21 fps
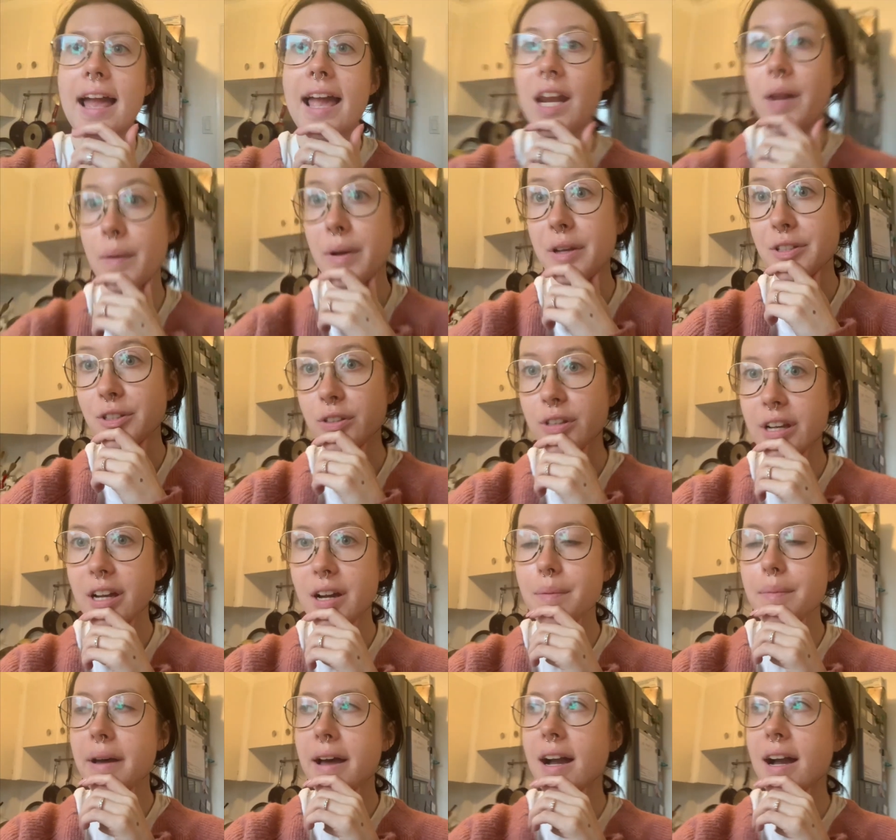Anyway, so they
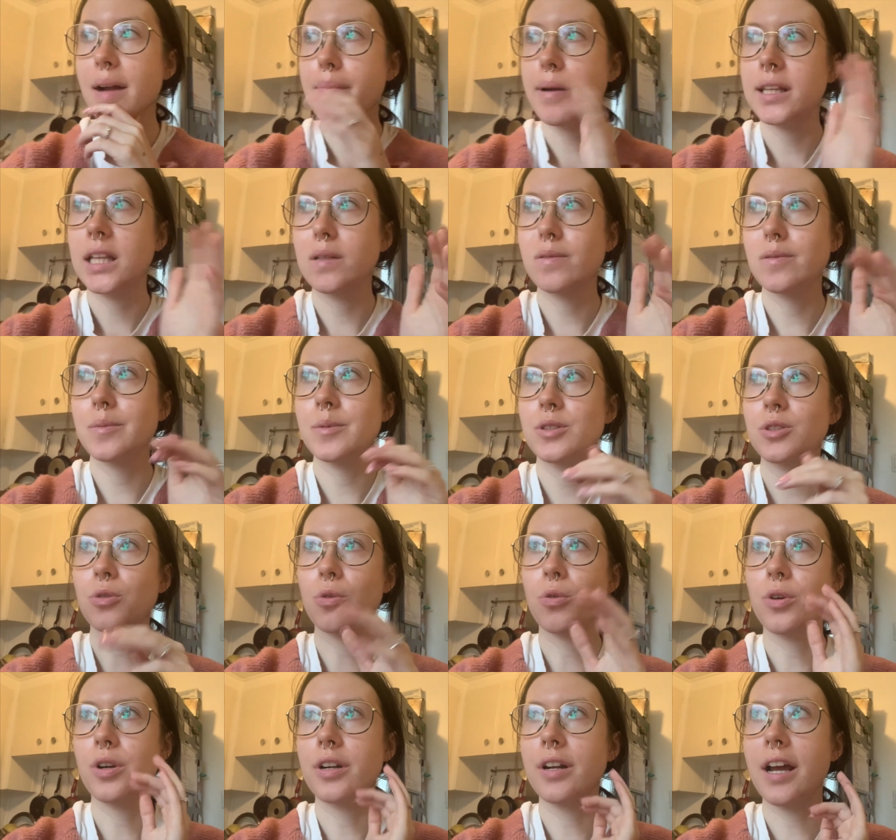come back, my labrum was
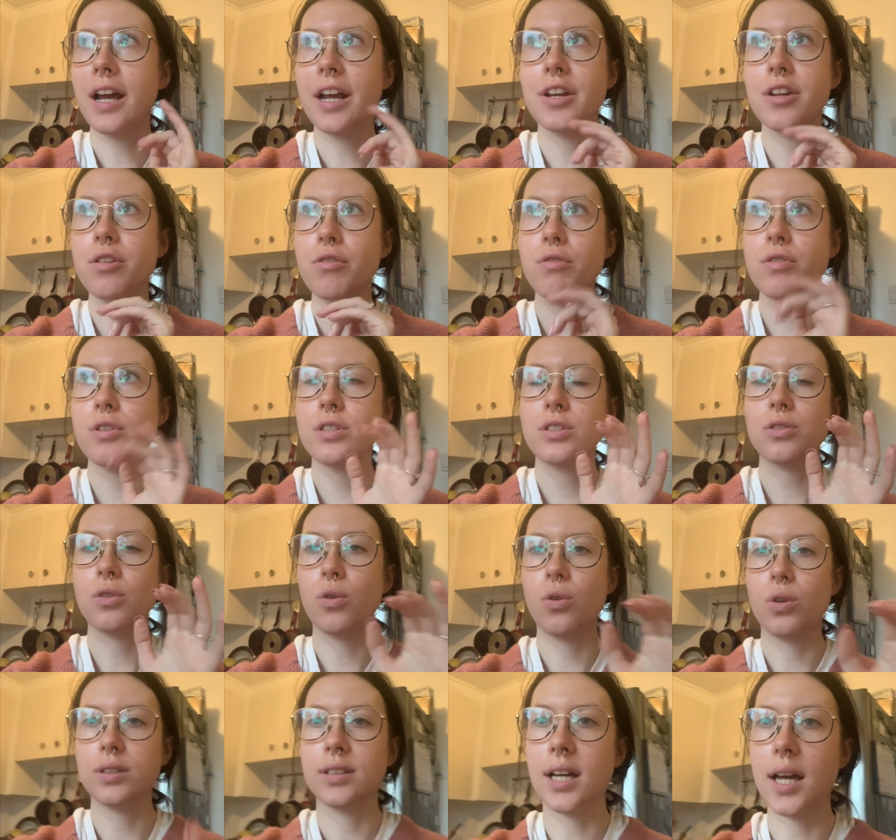torn. I knew this the
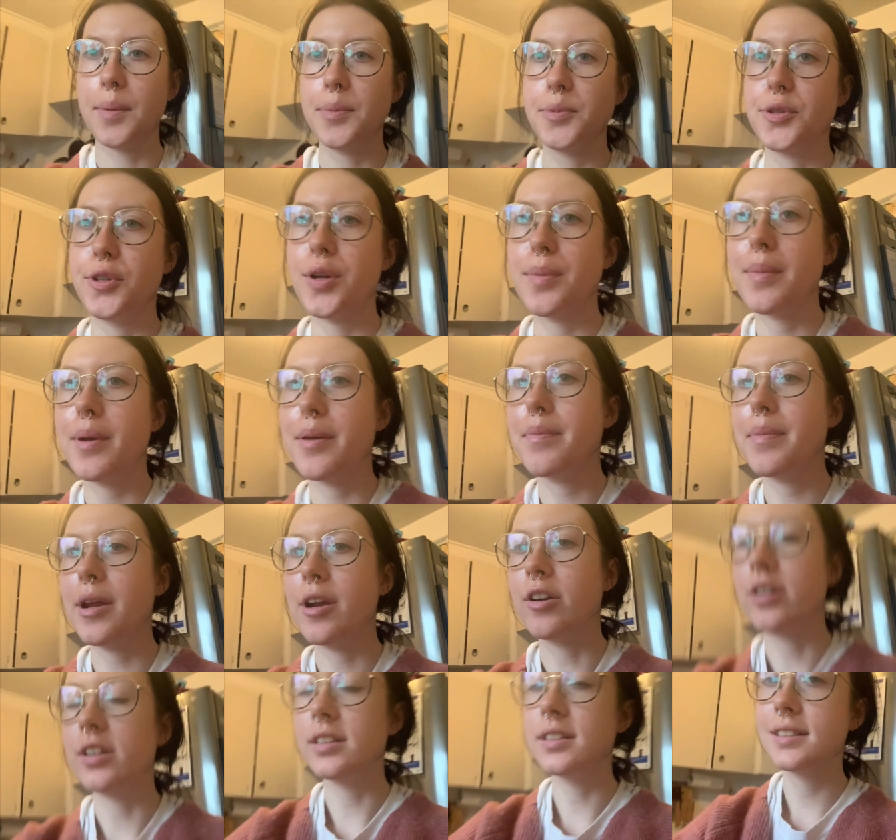whole time, so did my
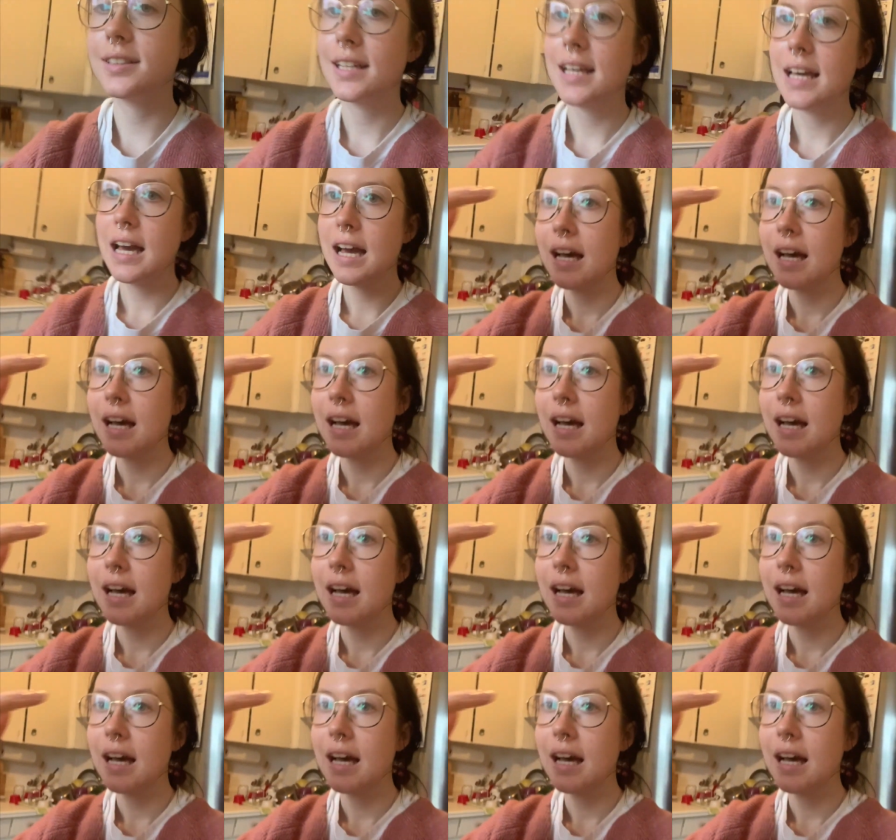parents.